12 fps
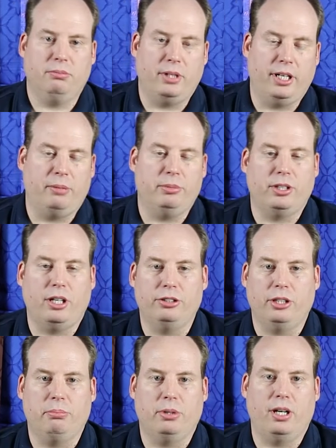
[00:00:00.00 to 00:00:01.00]
My name is
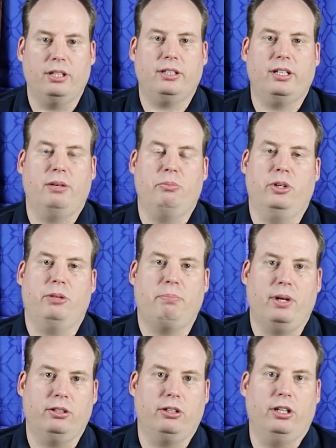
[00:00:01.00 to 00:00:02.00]
Andre Branc. I'm with
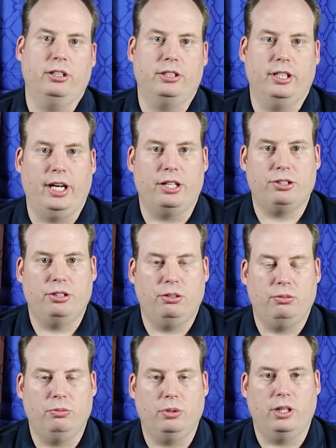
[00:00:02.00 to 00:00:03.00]
PELGAR International.